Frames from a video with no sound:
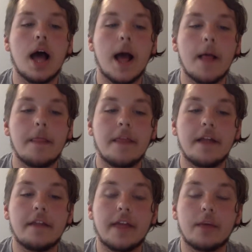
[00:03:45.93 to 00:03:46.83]
And
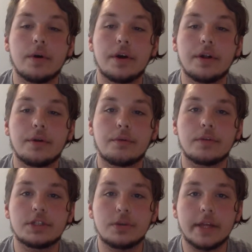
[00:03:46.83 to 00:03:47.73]
then they would
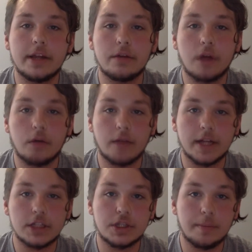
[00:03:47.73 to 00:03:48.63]
ritually
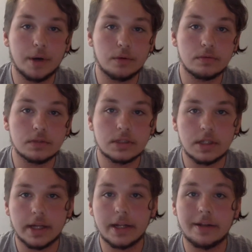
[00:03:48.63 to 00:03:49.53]
arrange the bones
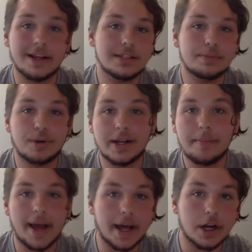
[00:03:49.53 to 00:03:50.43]
in a nice pretty
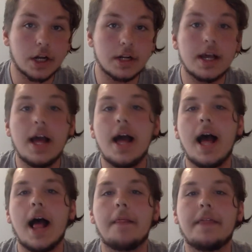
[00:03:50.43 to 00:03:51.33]
pattern
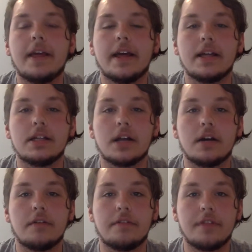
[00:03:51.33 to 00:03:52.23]
at the end
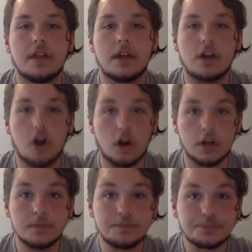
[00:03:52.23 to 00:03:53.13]
of the
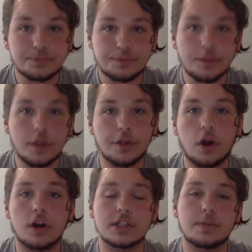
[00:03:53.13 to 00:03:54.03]
cairn. And the
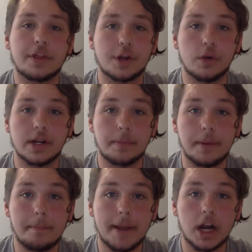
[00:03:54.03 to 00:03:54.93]
cairn is where they're going to
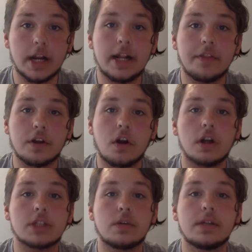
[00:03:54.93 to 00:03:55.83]
be buried, and the cairn
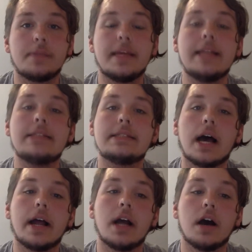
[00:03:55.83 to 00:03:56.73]
is going to be
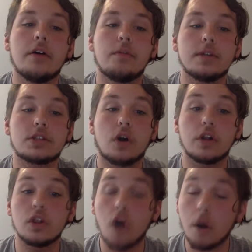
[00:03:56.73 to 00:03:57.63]
inside of what's called
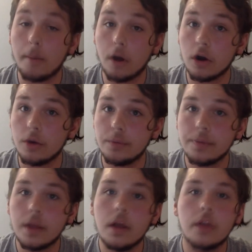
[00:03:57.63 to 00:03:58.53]
a long barrow.
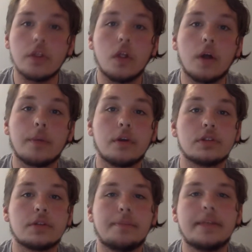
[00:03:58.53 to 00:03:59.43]
The long barrows
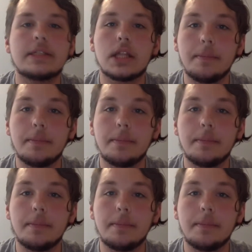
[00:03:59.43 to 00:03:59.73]
are basically